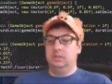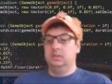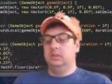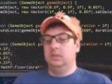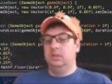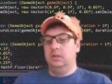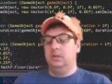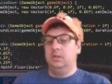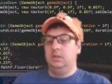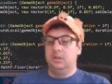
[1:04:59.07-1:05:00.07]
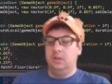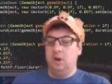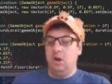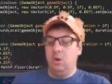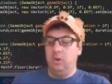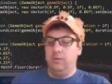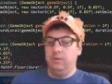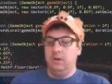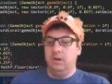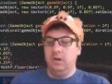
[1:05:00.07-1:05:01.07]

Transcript: Huh. Oh, one of our...